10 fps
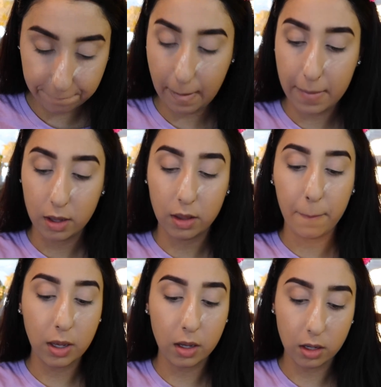And then
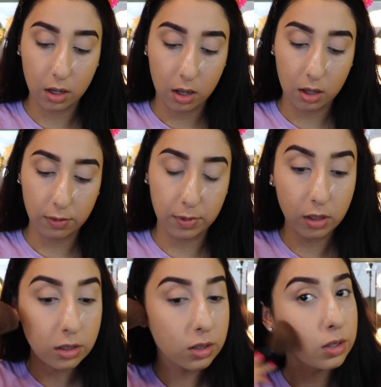now I'm just
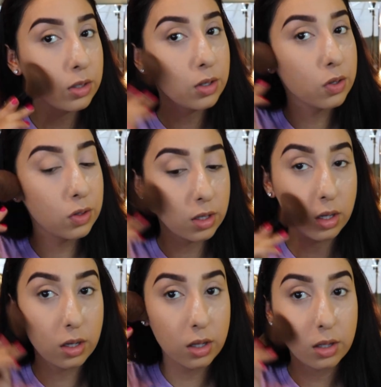putting a little bit
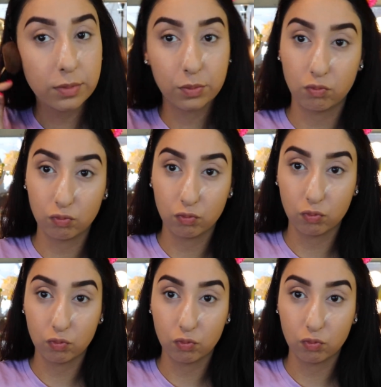more powder.